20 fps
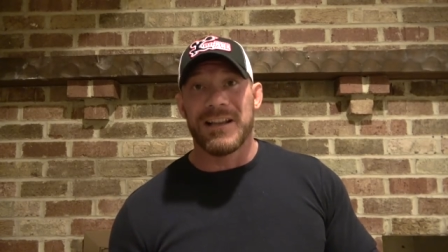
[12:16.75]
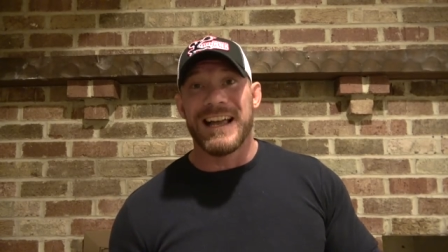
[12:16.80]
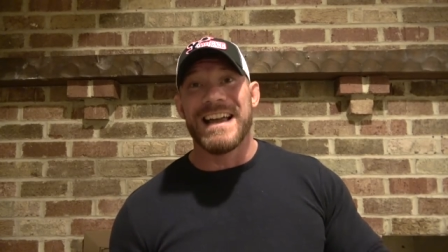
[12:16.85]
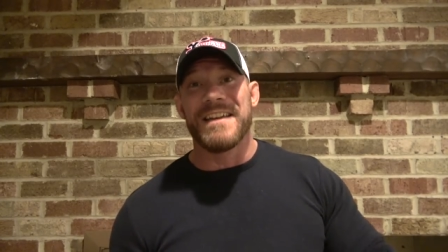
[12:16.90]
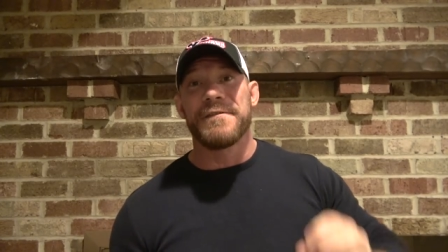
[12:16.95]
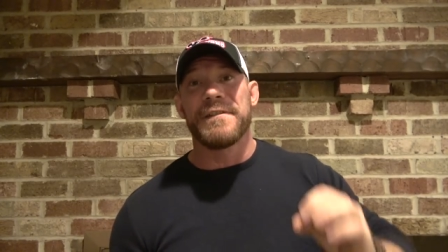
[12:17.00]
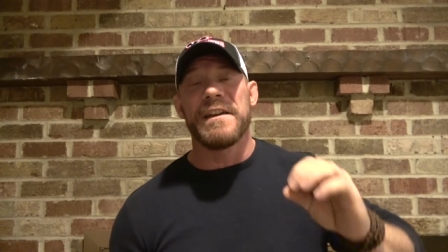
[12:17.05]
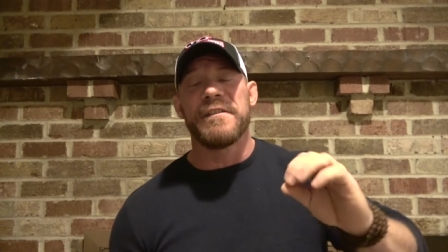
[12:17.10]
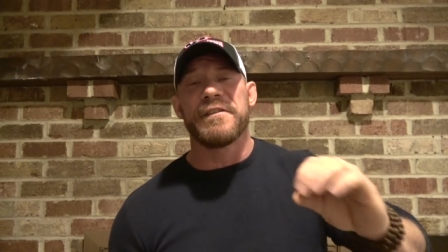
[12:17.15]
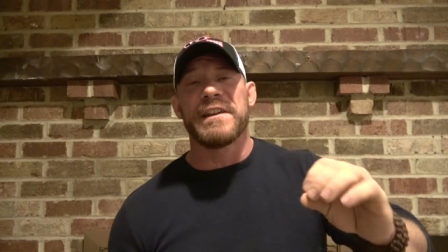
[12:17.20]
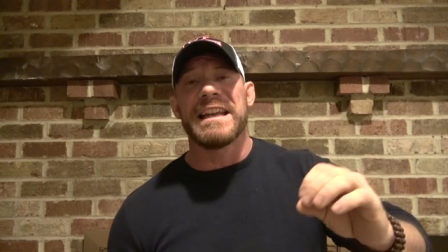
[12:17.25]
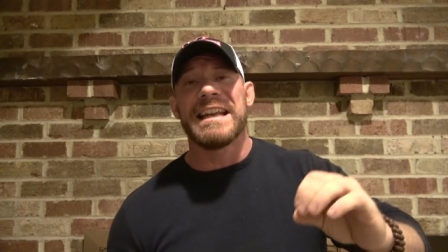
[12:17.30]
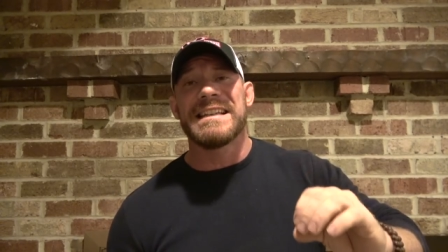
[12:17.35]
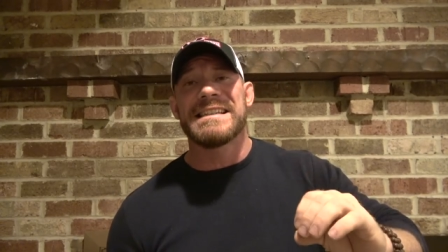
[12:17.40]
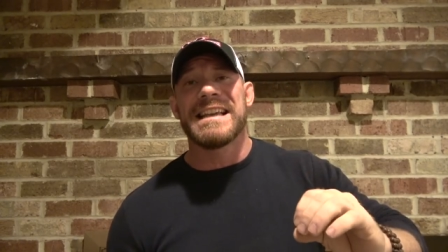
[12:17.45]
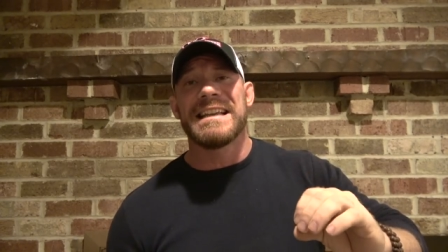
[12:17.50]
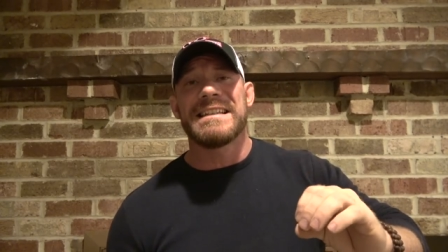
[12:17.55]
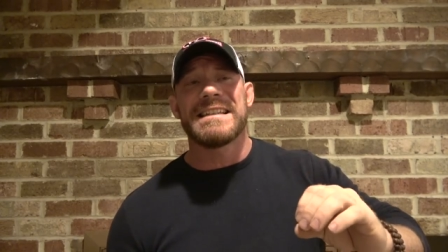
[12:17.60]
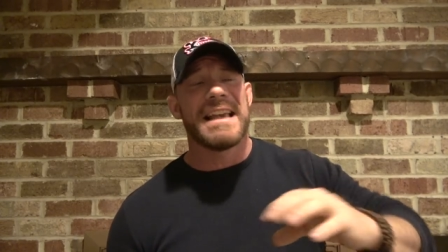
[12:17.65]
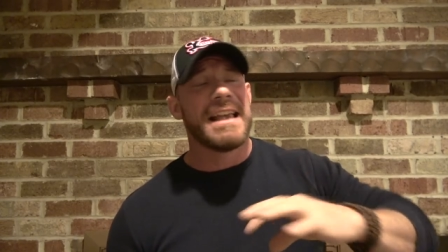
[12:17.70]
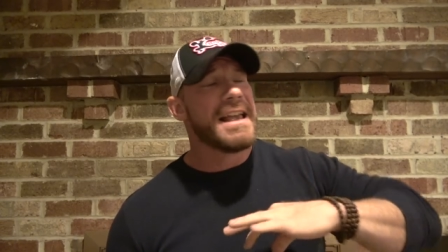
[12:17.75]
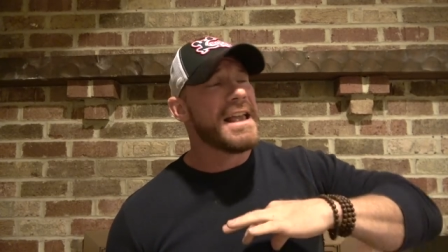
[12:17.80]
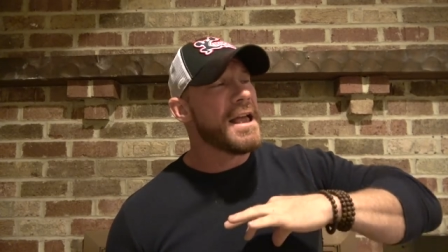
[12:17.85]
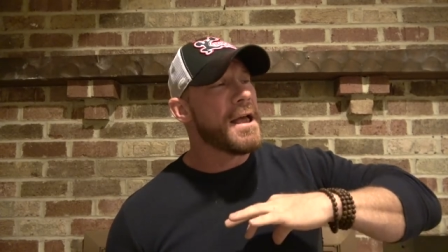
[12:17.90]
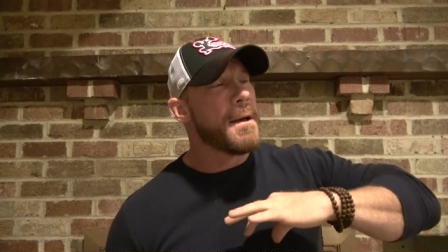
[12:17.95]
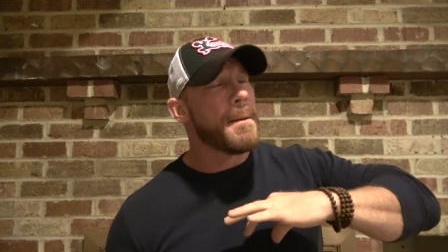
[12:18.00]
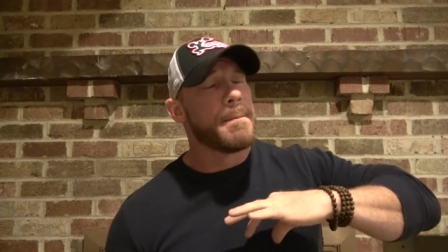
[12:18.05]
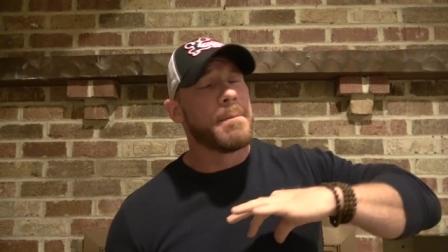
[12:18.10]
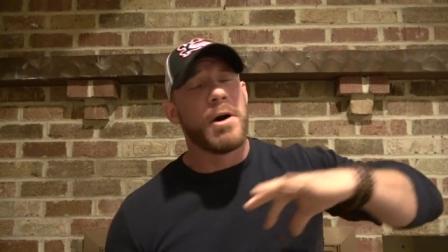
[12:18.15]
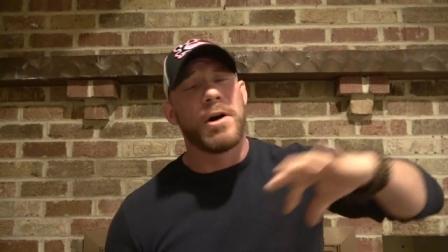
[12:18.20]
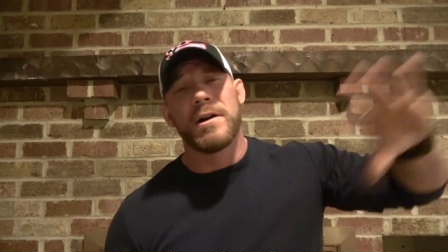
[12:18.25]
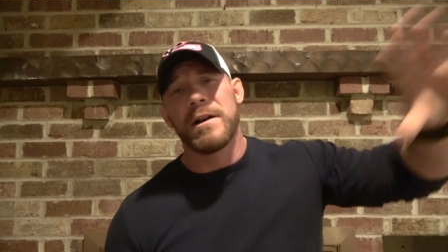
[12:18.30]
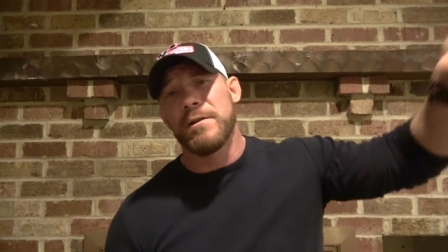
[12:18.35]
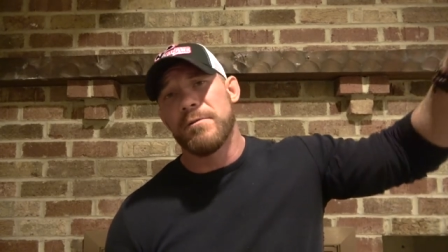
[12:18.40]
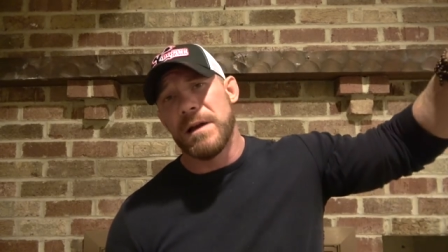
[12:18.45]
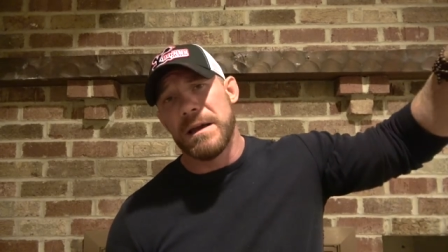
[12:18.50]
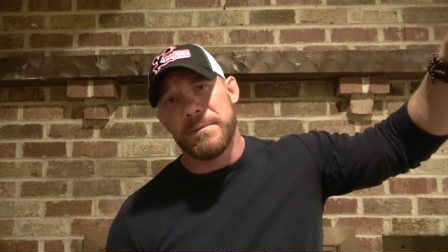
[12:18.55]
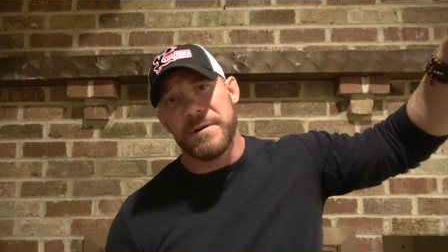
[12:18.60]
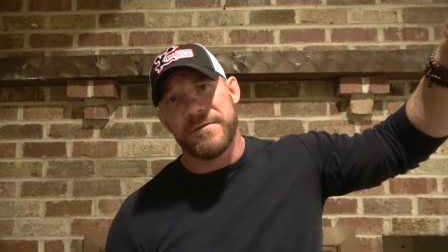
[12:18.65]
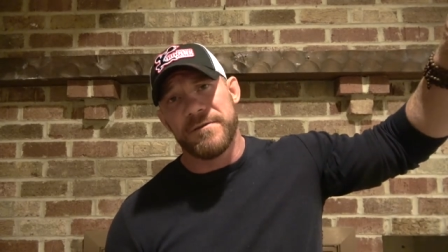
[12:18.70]
your life. If it isn't, party
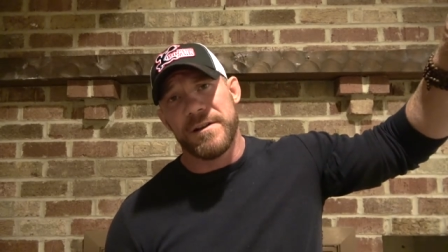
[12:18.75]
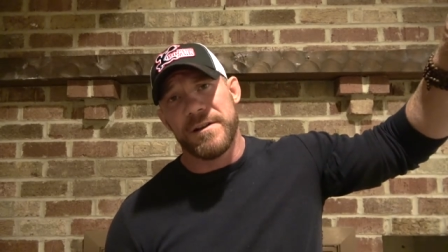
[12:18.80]
away, my